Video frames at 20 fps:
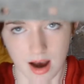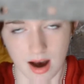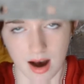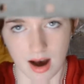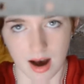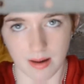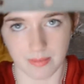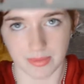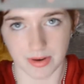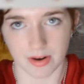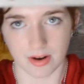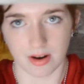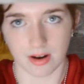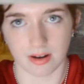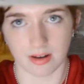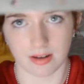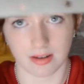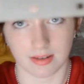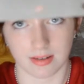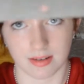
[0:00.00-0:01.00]
They're
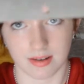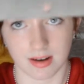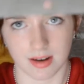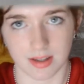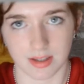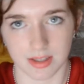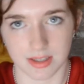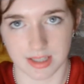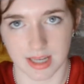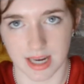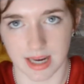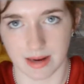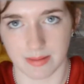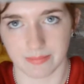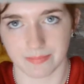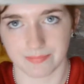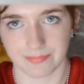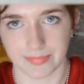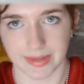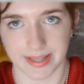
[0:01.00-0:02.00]
all on the
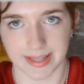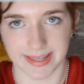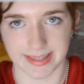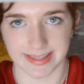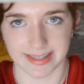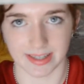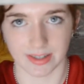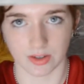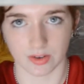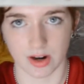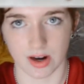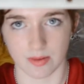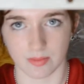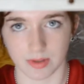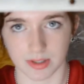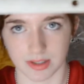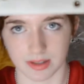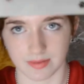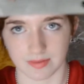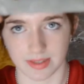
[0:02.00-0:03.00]
same, and they stay on the ground
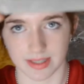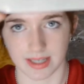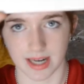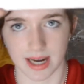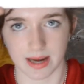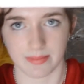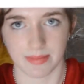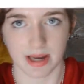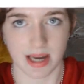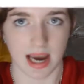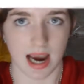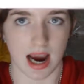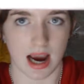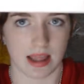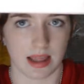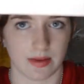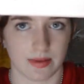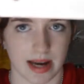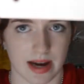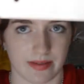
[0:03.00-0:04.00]
most of the time.
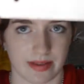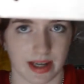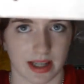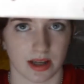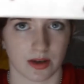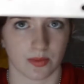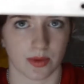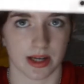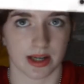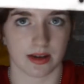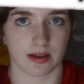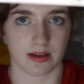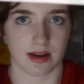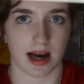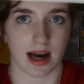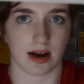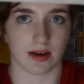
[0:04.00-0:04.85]
And then we have another wheel